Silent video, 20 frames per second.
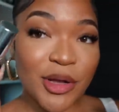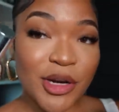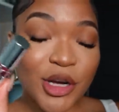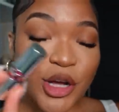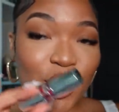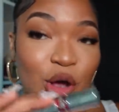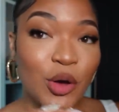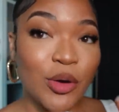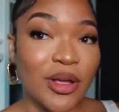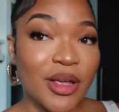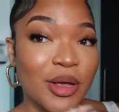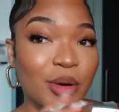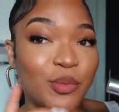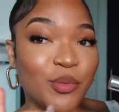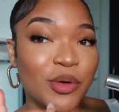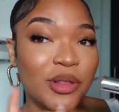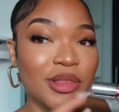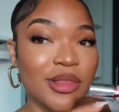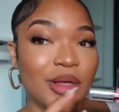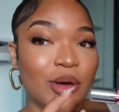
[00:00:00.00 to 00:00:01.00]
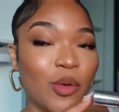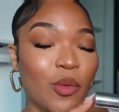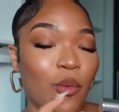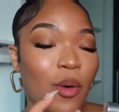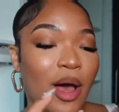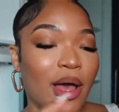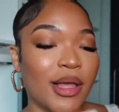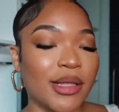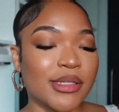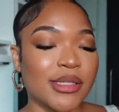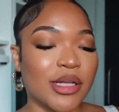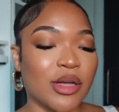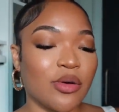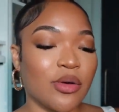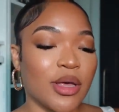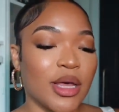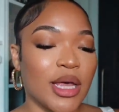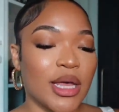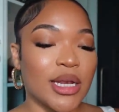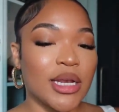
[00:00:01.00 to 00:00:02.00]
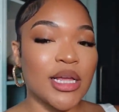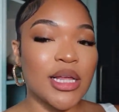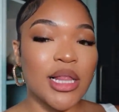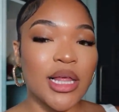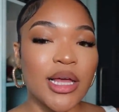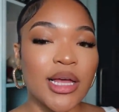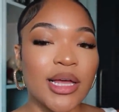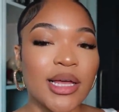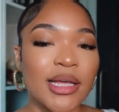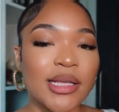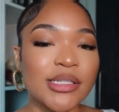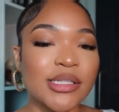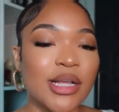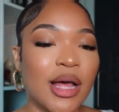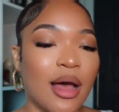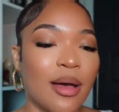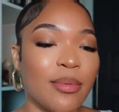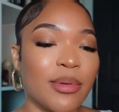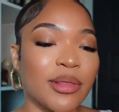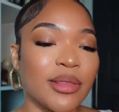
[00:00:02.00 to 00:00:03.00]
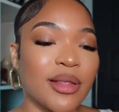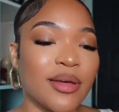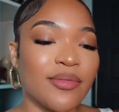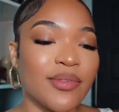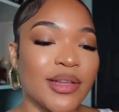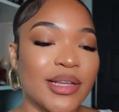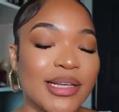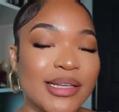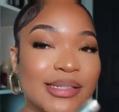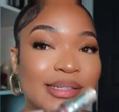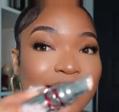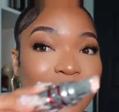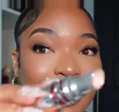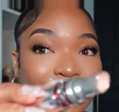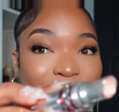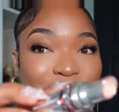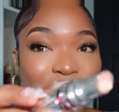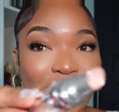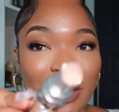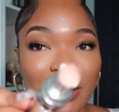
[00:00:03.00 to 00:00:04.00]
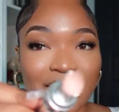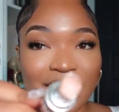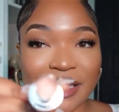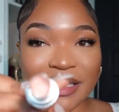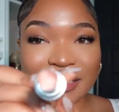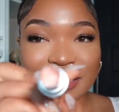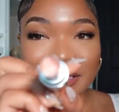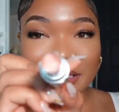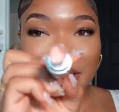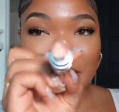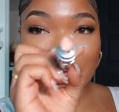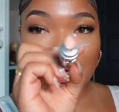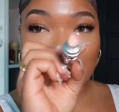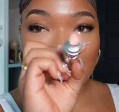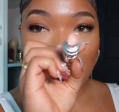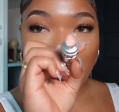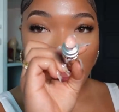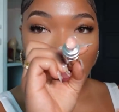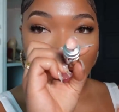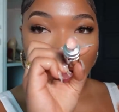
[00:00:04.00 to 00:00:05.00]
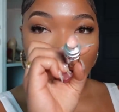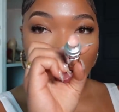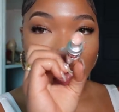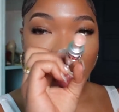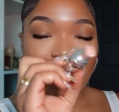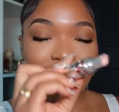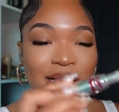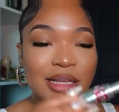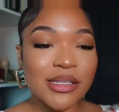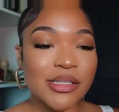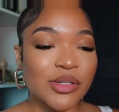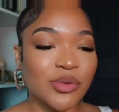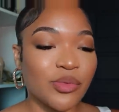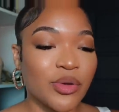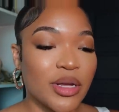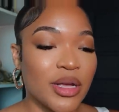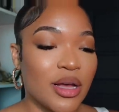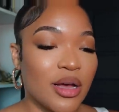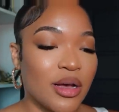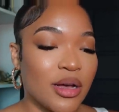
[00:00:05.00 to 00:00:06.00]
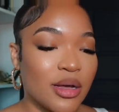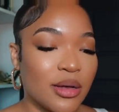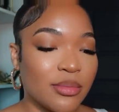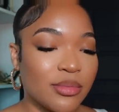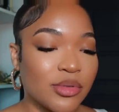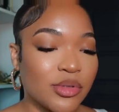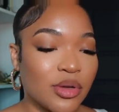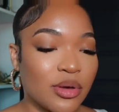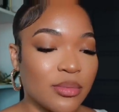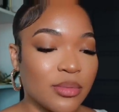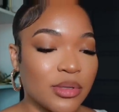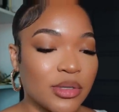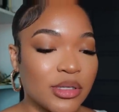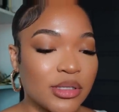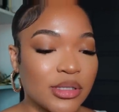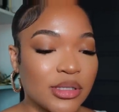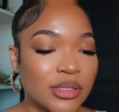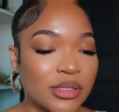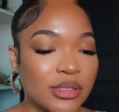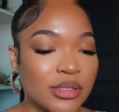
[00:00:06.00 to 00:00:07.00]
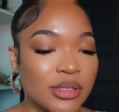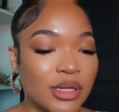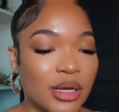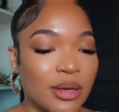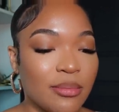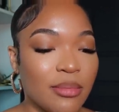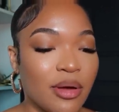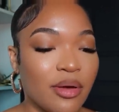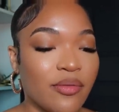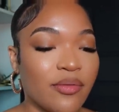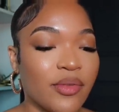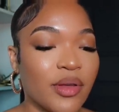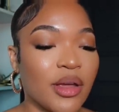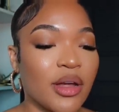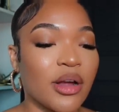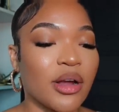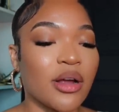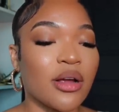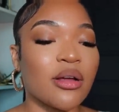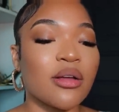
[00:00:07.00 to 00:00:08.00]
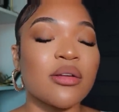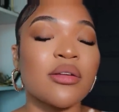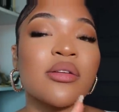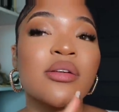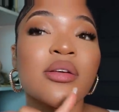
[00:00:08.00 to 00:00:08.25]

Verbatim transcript: gonna go in with the YSL Candy Glaze. I've been loving this as y'all can see. I need to re-up so I'm gonna just take my finger